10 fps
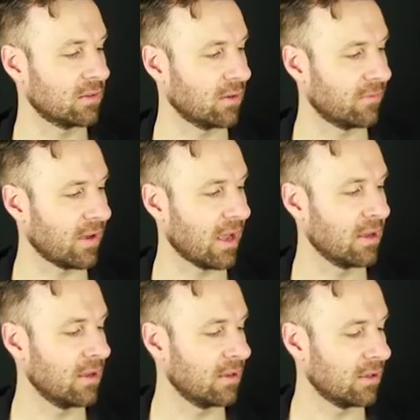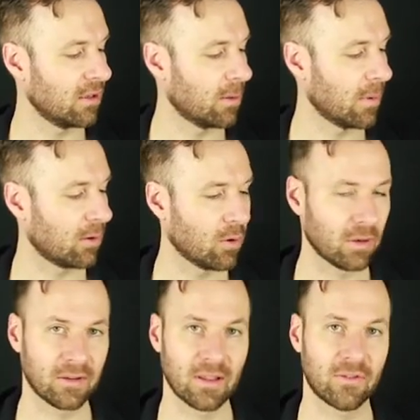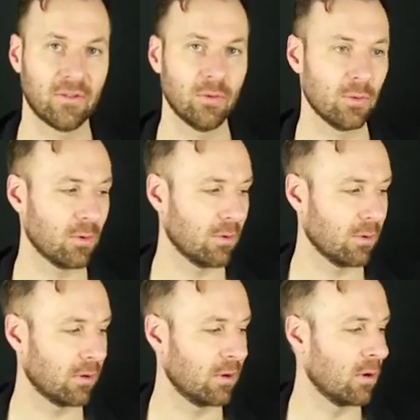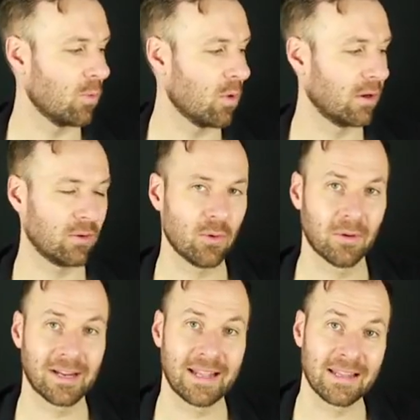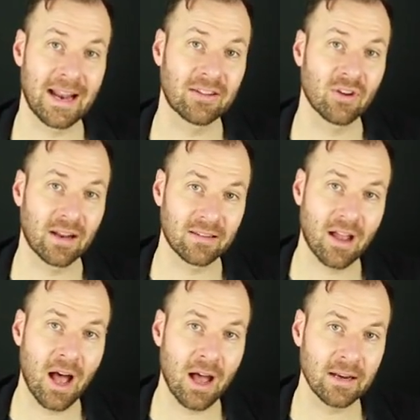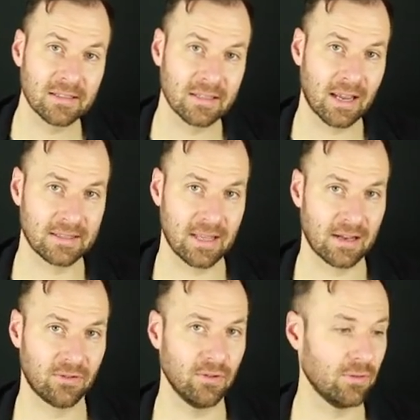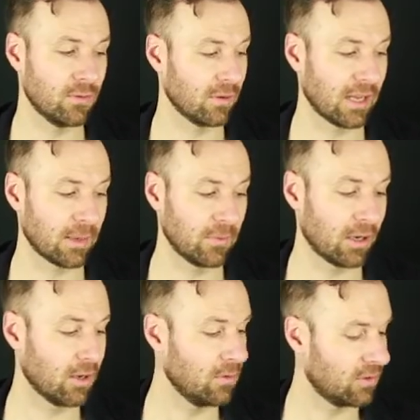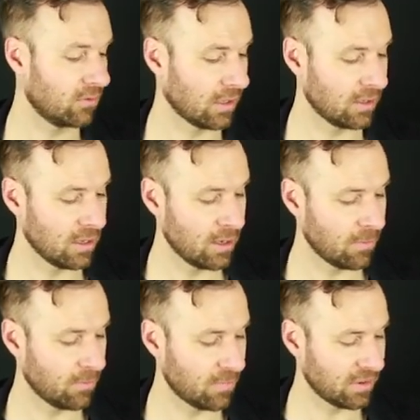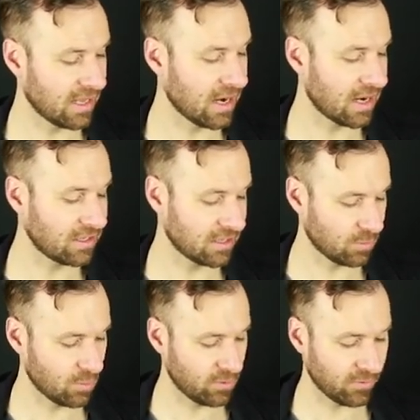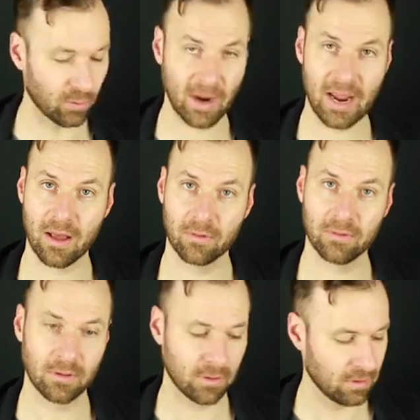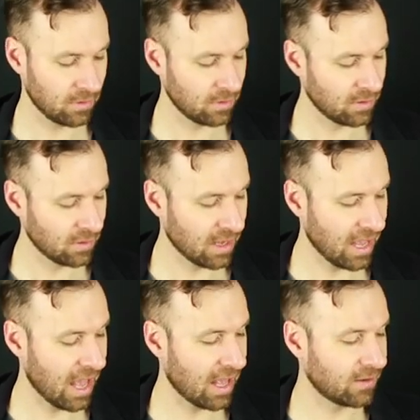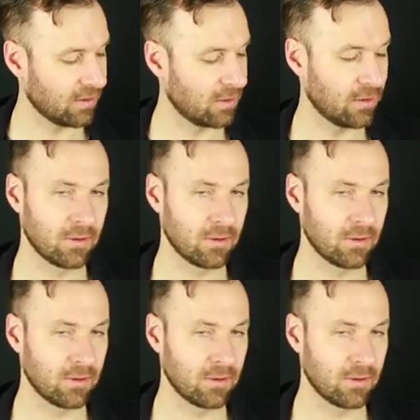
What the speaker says: So if I'm going to the 2 chord, 1 chord, and then I try to tonicize that 2 chord like I'm going to go to it, but then I just move around and